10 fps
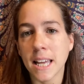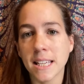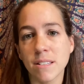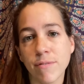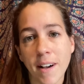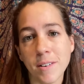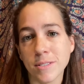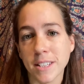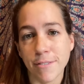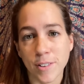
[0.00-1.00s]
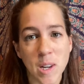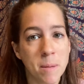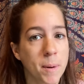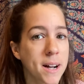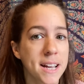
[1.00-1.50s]
is felt differently
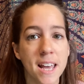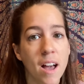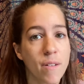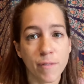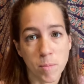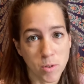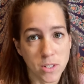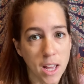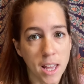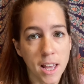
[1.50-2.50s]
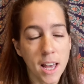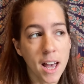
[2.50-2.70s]
by everybody